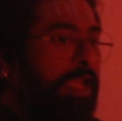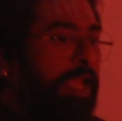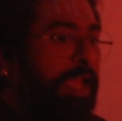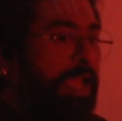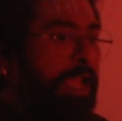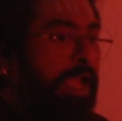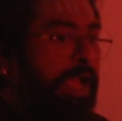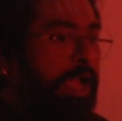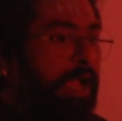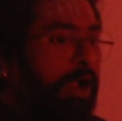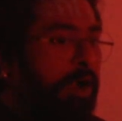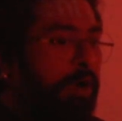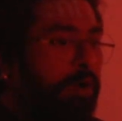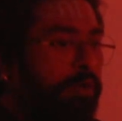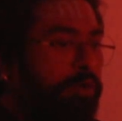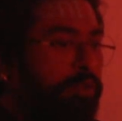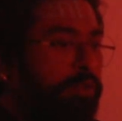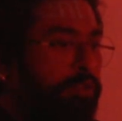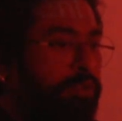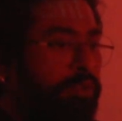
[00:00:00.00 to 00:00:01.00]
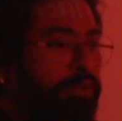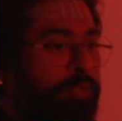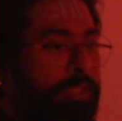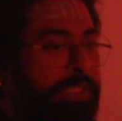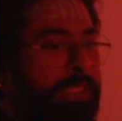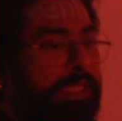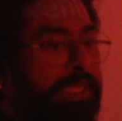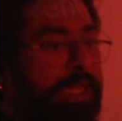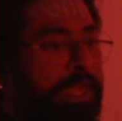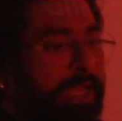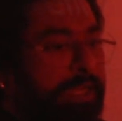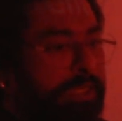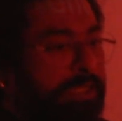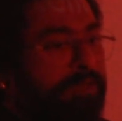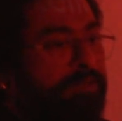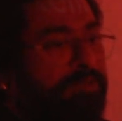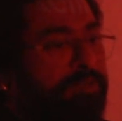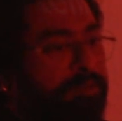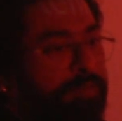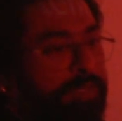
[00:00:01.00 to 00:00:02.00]
how do we collect
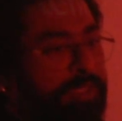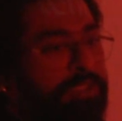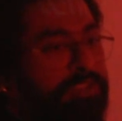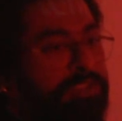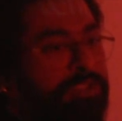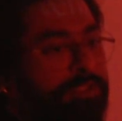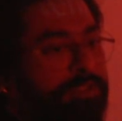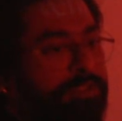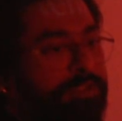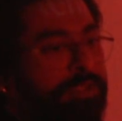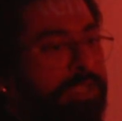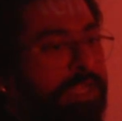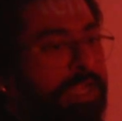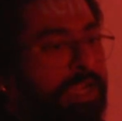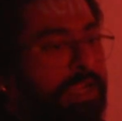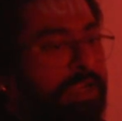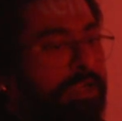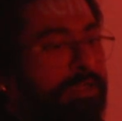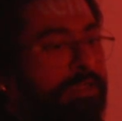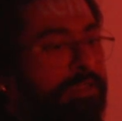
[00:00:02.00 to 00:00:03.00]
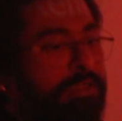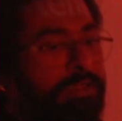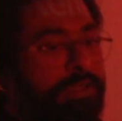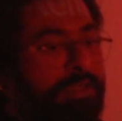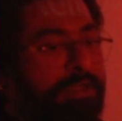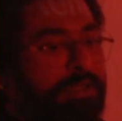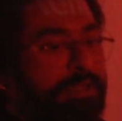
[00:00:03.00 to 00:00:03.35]
information, and